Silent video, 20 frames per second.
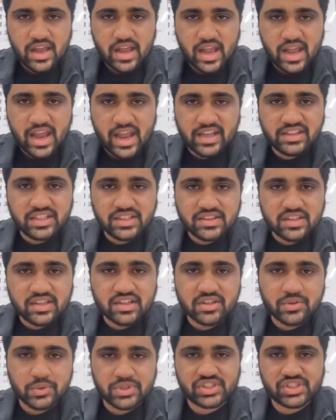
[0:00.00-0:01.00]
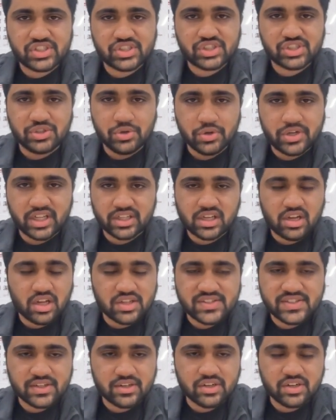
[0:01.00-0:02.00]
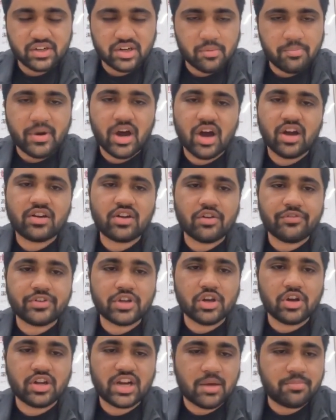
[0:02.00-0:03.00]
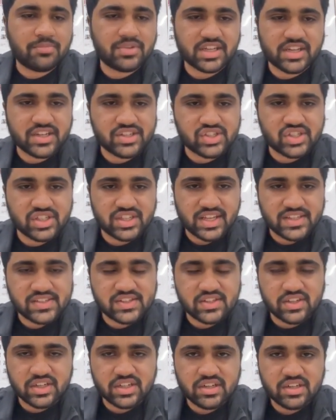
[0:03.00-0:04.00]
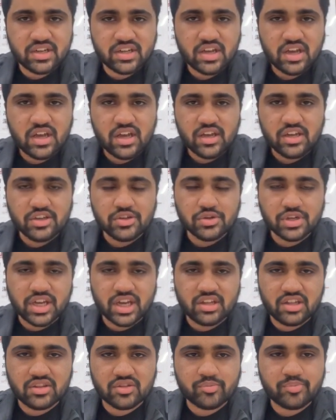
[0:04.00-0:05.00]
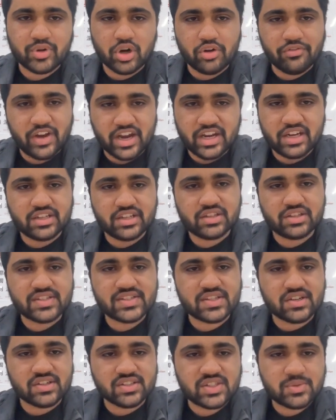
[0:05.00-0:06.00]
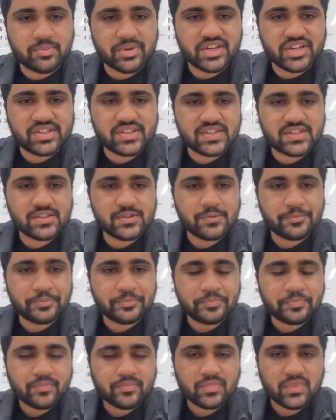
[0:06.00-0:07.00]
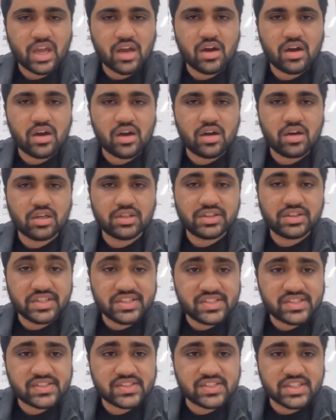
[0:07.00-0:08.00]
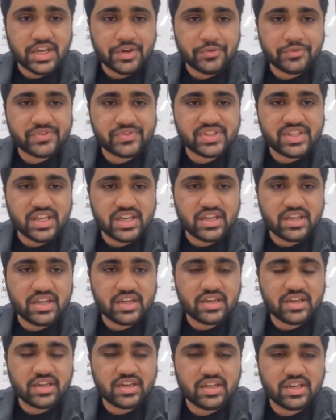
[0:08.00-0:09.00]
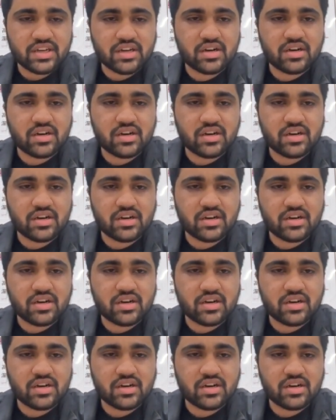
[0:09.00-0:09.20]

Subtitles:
anything which you can consider a part of your application estate, you can provide in the search space. This gives the